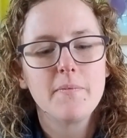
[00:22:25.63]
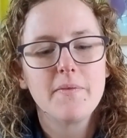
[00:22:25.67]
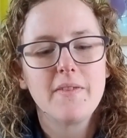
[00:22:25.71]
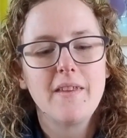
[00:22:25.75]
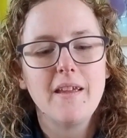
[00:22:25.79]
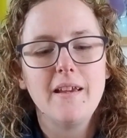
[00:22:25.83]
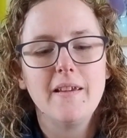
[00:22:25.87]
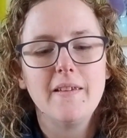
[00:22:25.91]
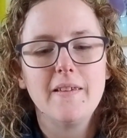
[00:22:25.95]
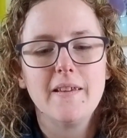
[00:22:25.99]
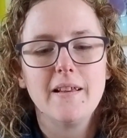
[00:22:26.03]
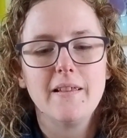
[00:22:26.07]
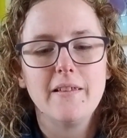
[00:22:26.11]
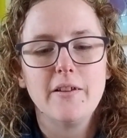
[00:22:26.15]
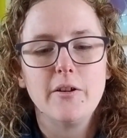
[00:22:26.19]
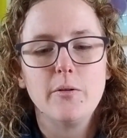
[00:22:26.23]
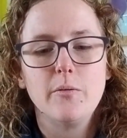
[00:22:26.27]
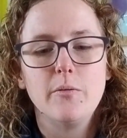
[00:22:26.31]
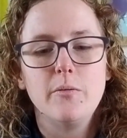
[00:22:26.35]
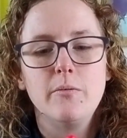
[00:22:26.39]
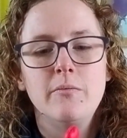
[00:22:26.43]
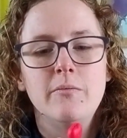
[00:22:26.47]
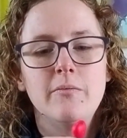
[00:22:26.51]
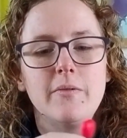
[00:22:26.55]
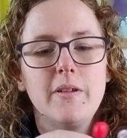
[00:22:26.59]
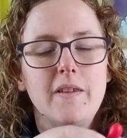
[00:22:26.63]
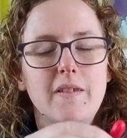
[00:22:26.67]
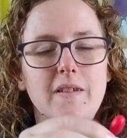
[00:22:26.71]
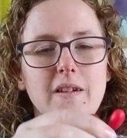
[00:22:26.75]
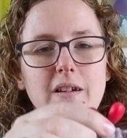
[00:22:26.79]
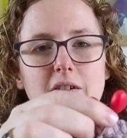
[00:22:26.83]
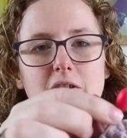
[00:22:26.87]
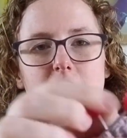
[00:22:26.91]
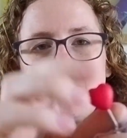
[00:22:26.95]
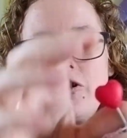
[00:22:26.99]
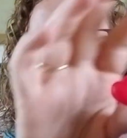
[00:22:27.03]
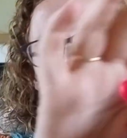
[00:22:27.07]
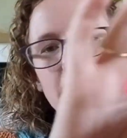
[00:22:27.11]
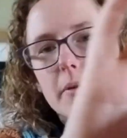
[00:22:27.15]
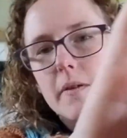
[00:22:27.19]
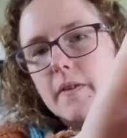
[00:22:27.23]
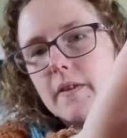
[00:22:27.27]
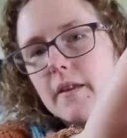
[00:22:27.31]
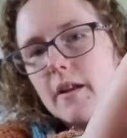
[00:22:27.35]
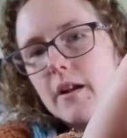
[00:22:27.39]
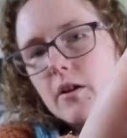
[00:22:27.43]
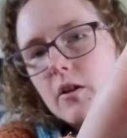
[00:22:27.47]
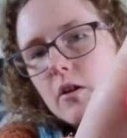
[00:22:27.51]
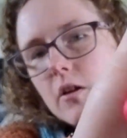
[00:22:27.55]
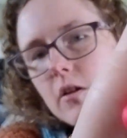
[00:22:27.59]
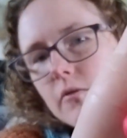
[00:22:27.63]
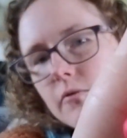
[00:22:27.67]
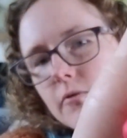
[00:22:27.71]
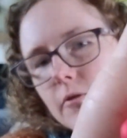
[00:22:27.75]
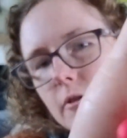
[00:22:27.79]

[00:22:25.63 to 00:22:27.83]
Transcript: These are little stitch stoppers that I got